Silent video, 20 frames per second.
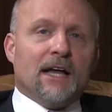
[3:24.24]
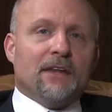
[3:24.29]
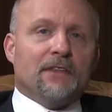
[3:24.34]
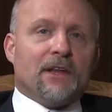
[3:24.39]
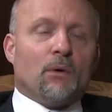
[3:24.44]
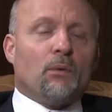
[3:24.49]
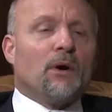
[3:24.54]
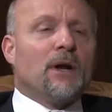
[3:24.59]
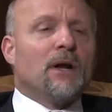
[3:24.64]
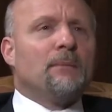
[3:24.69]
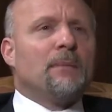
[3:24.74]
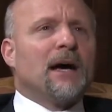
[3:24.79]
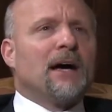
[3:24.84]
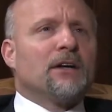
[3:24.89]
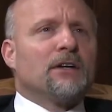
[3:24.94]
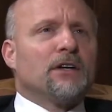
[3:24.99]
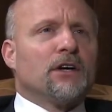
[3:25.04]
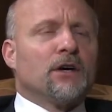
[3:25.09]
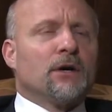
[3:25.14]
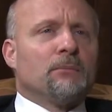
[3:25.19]
Now, what
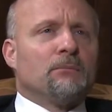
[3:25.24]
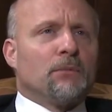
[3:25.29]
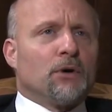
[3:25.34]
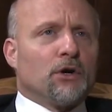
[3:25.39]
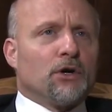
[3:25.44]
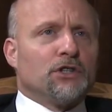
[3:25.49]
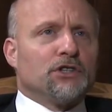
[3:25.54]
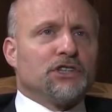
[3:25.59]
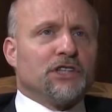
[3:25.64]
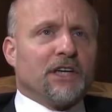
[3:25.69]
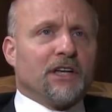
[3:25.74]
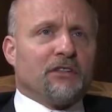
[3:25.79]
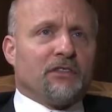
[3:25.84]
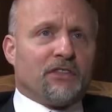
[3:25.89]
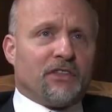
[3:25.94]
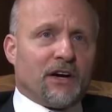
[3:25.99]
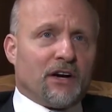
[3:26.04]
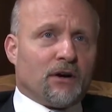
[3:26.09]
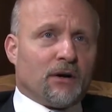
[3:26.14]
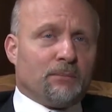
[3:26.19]
about emerging
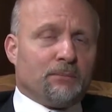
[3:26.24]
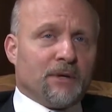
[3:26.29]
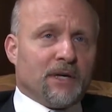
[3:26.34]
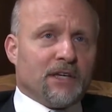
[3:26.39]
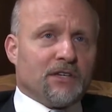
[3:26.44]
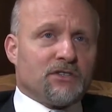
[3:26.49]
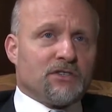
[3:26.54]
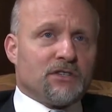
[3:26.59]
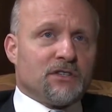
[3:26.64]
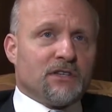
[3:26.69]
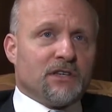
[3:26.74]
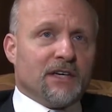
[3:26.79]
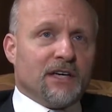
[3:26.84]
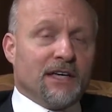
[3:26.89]
therapies